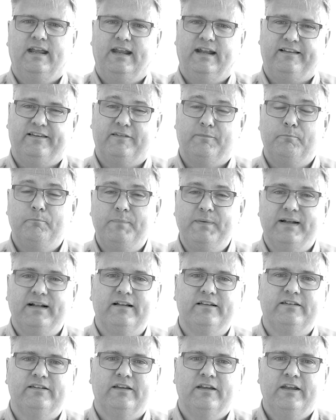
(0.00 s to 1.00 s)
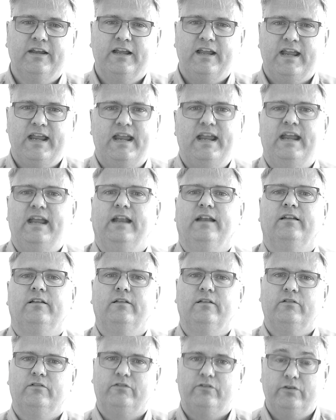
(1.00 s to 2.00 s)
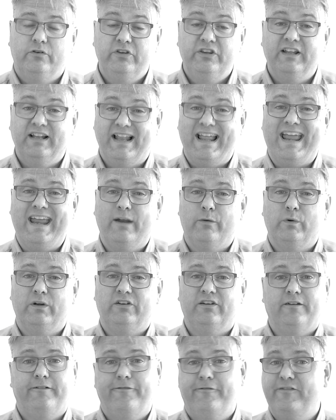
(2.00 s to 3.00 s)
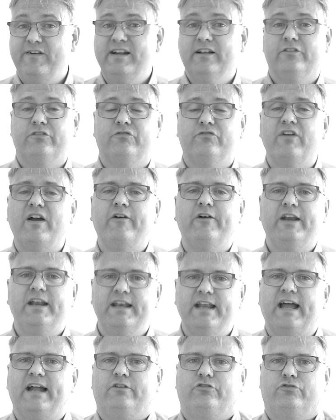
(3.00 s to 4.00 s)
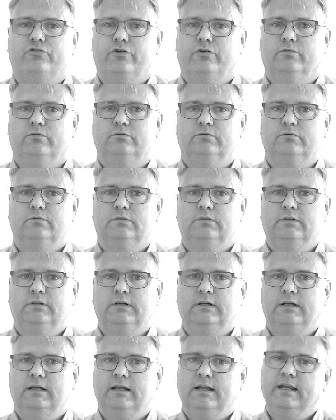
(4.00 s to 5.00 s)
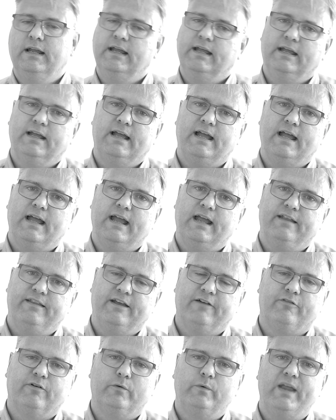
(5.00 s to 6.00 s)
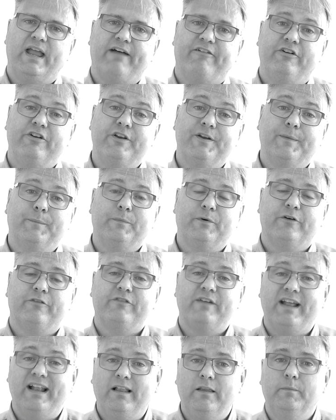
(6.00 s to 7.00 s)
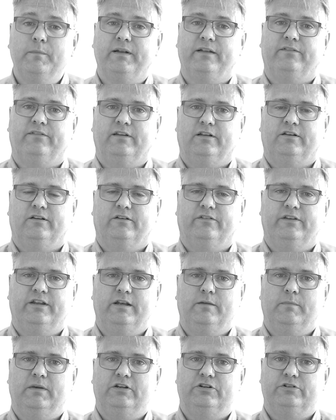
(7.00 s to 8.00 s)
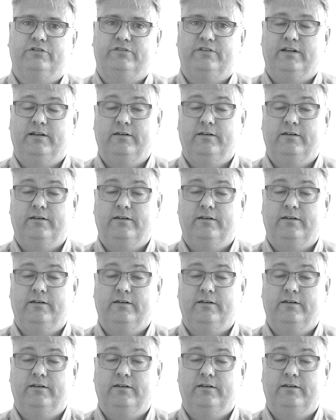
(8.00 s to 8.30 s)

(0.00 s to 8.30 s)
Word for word: It's built into the language. It feels very natural. And therefore, we have a number of elements that does animations.